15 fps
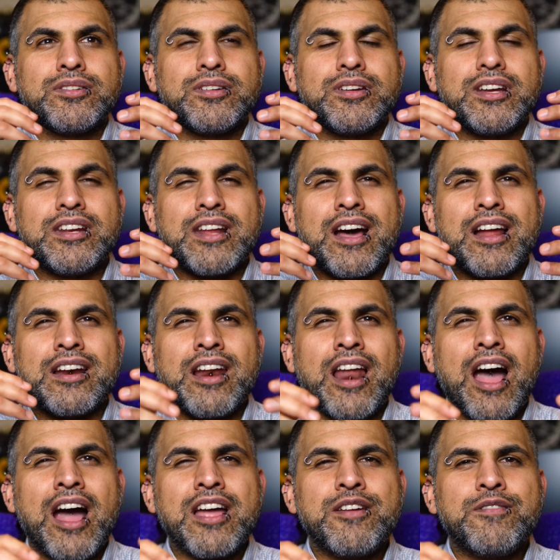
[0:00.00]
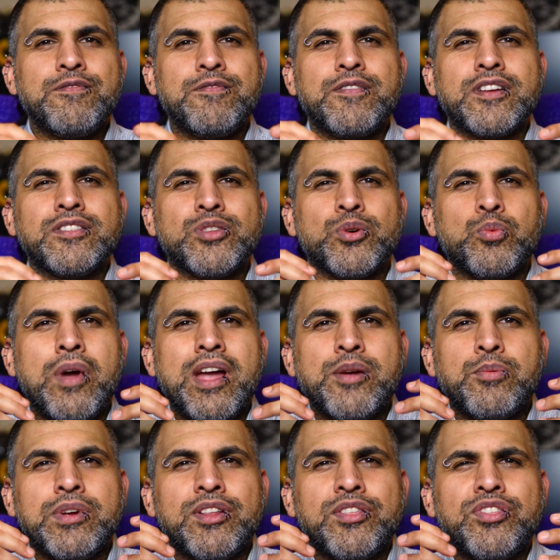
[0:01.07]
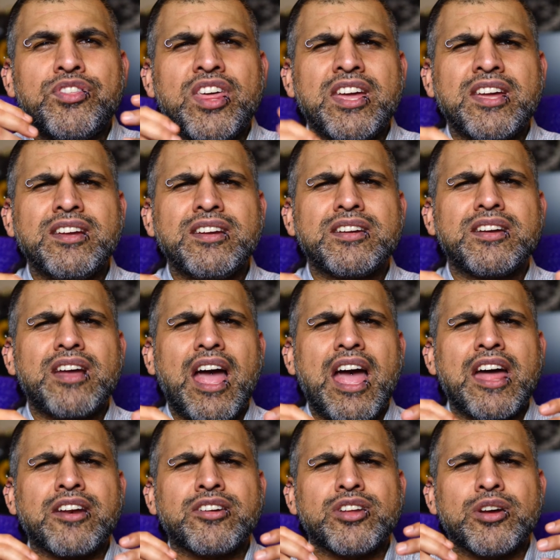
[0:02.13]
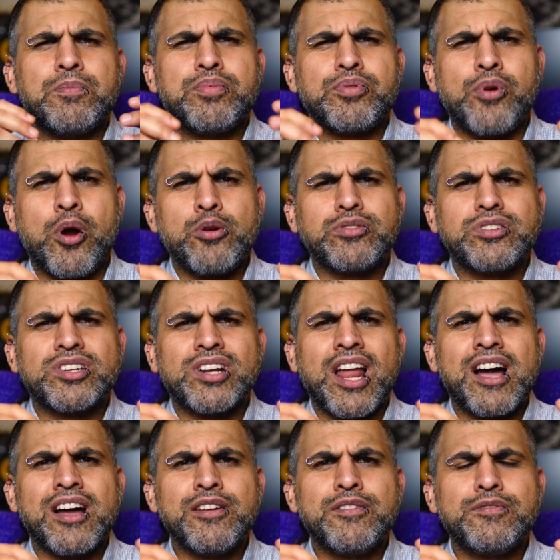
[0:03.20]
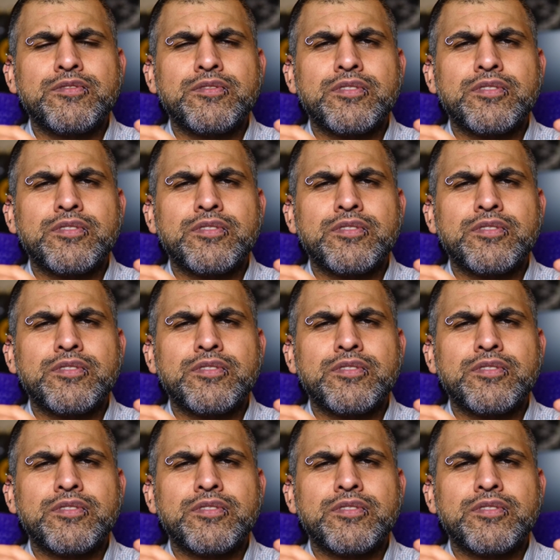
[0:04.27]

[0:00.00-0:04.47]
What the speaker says: in our life, in the way we think and approach life.